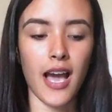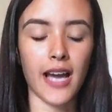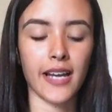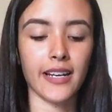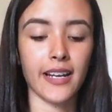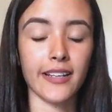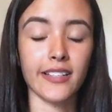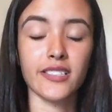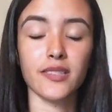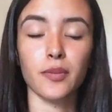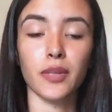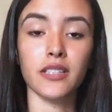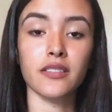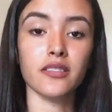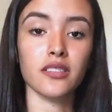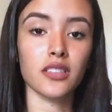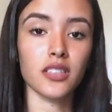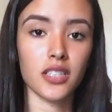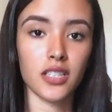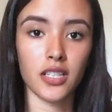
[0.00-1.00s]
And I
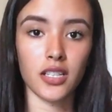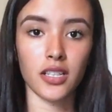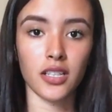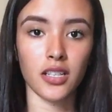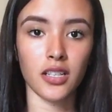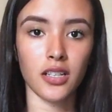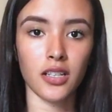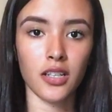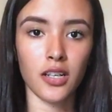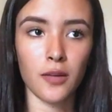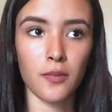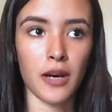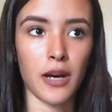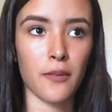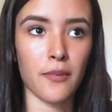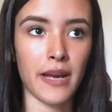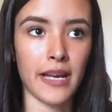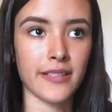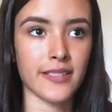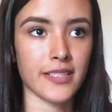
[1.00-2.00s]
explained to her
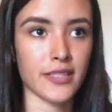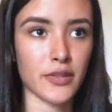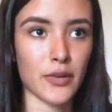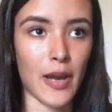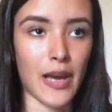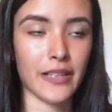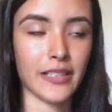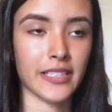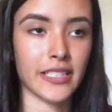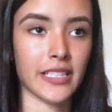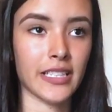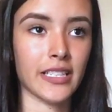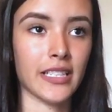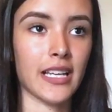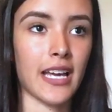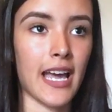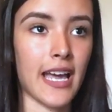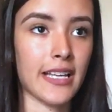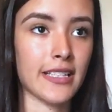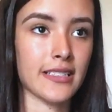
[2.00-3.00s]
about
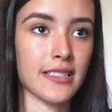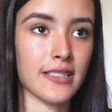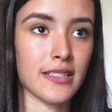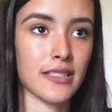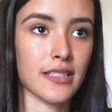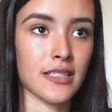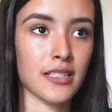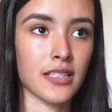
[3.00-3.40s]
pansexuality and,